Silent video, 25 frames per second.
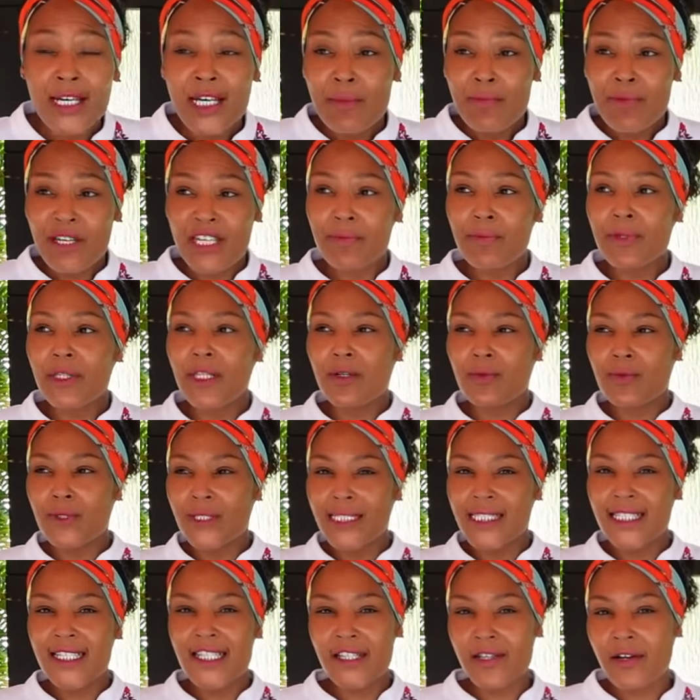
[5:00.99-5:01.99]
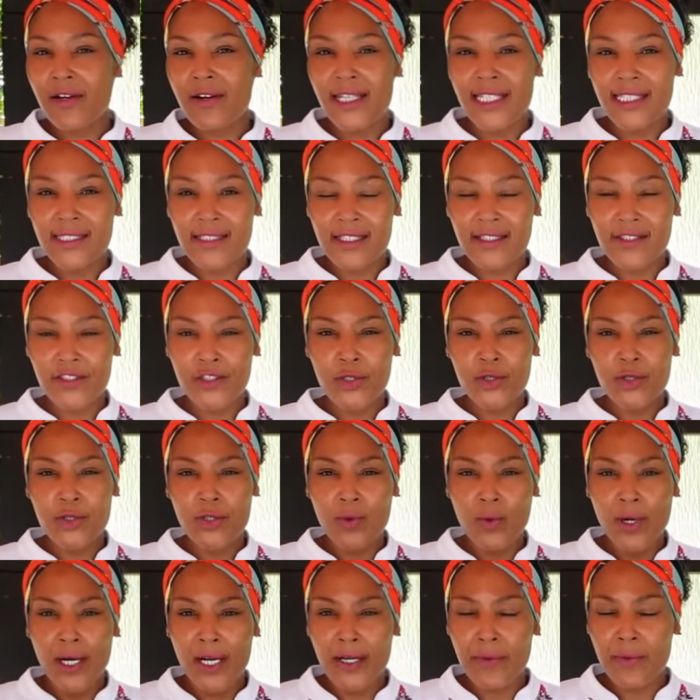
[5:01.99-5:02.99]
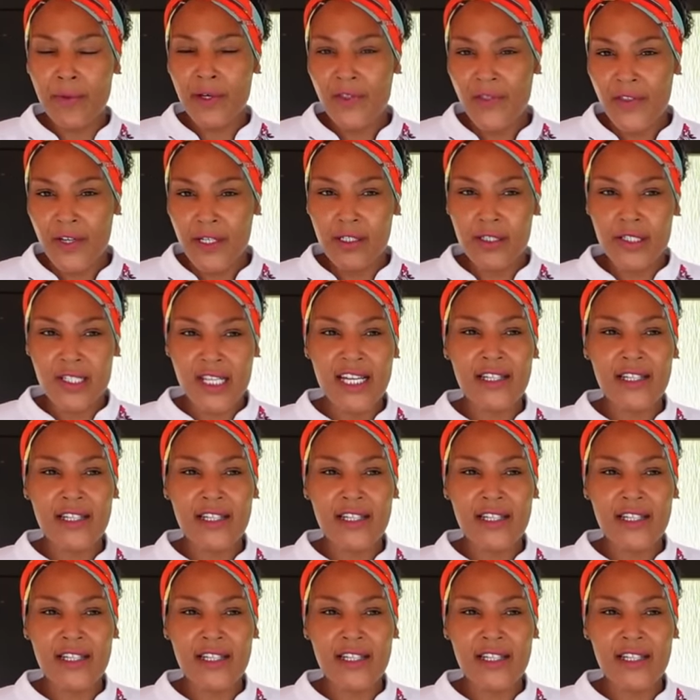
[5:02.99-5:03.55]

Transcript: people are really starting to do away with those.